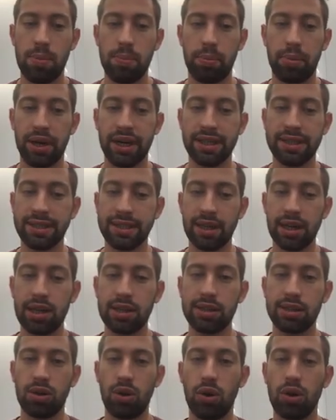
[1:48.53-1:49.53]

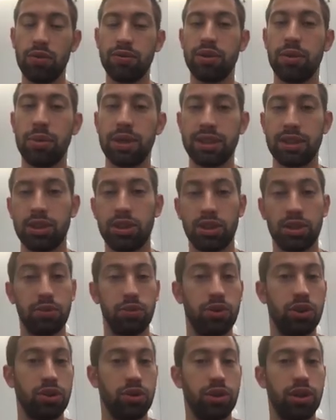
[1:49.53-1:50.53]
Presales, all of the messages
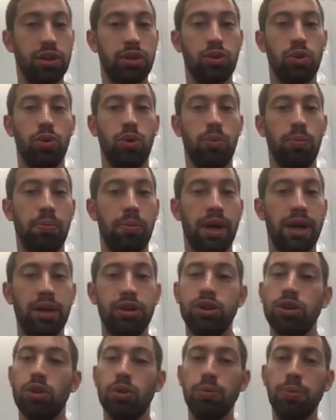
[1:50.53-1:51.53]
which you need to
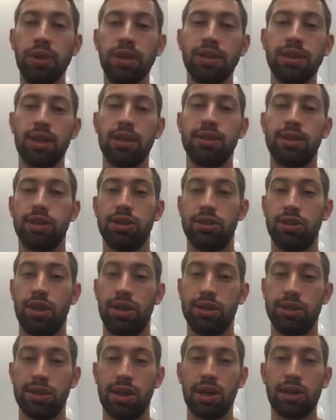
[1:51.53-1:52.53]
manage your pre it's,
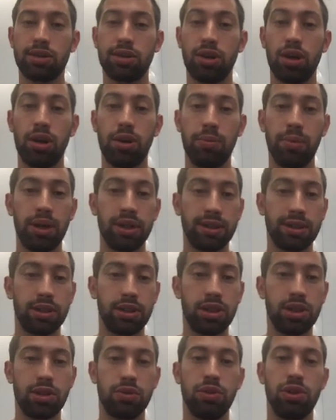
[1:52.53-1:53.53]
it's actually
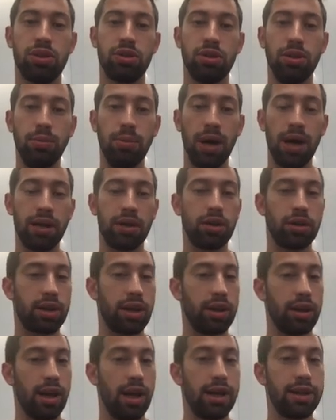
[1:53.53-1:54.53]
messages which the buyer
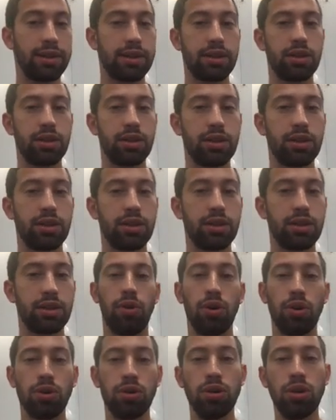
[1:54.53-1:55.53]
can ask you
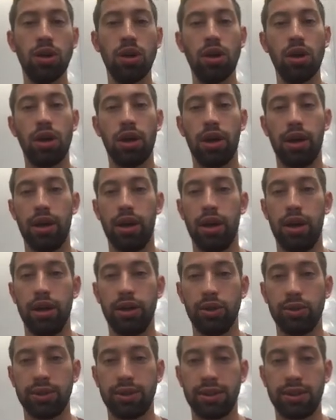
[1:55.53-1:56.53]
before uh,
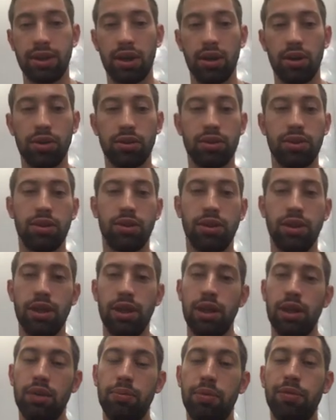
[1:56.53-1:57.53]
you start
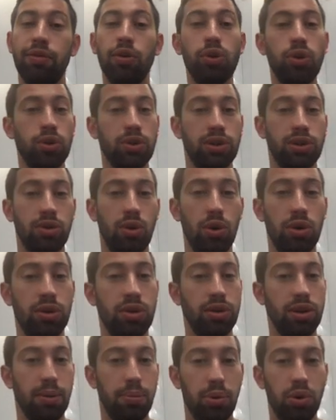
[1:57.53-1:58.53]
the, before you
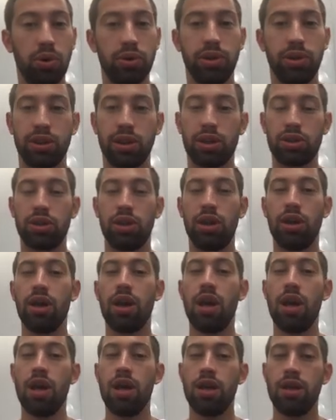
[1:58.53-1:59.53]
sold the product. Actually,
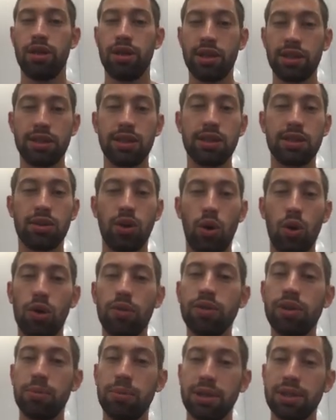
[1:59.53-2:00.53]
this is all
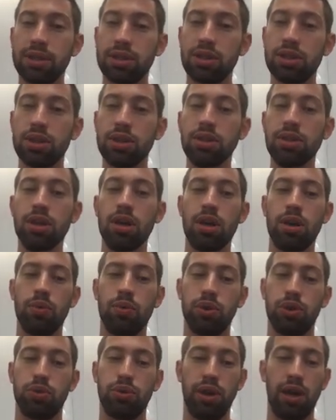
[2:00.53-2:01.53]
of the messages
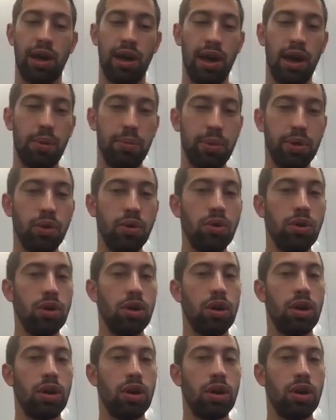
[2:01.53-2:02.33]
which will help you